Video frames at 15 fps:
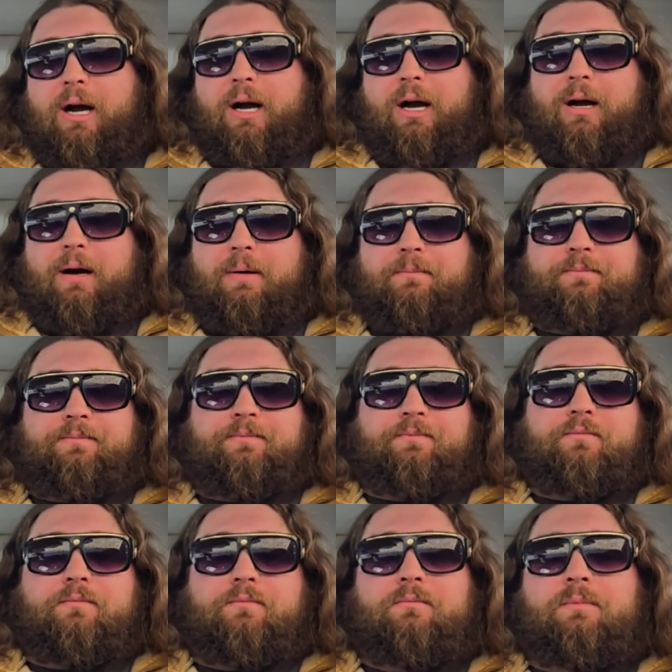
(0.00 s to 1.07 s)

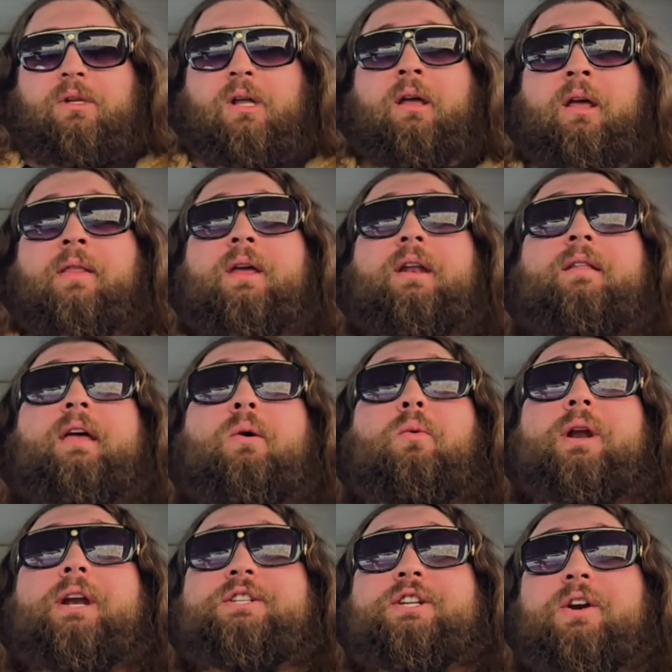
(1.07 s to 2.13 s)
And then
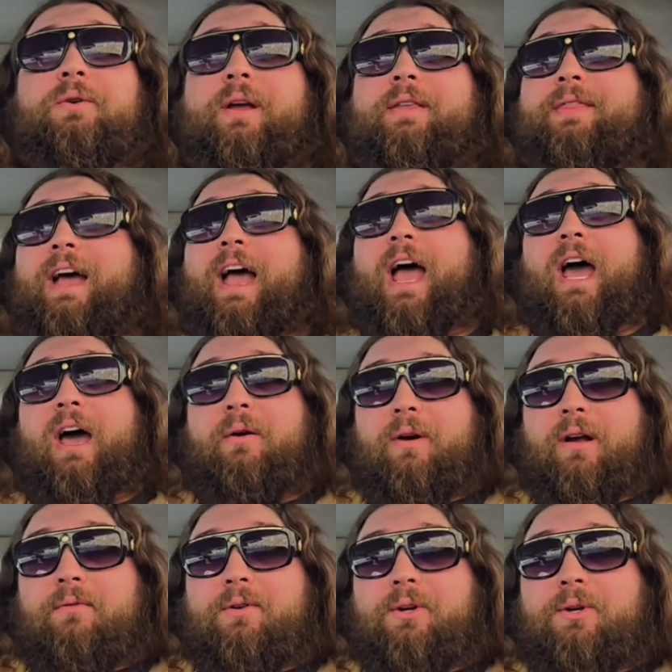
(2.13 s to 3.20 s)
they want to generate the
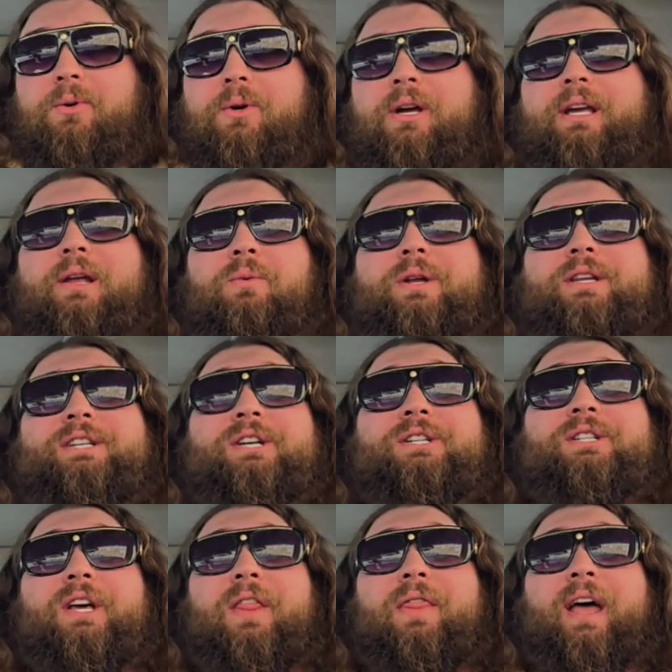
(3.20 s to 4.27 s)
ad revenue. Again, we
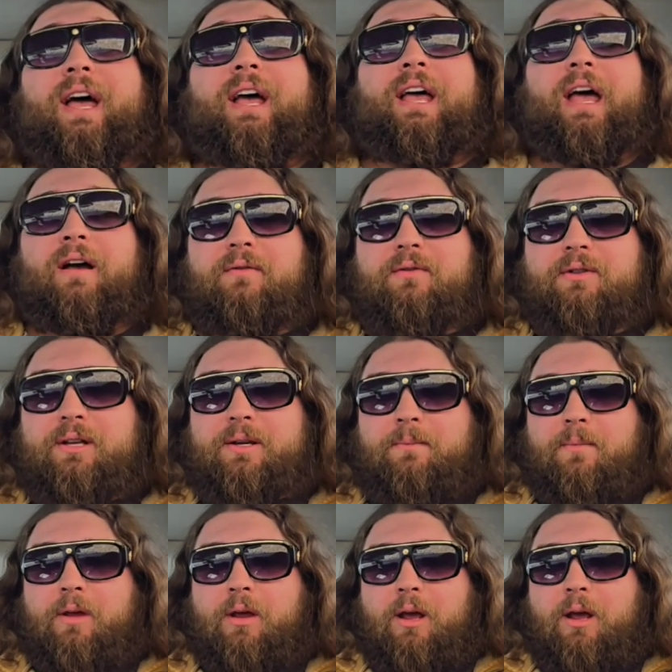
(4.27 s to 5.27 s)
touched on that heavily.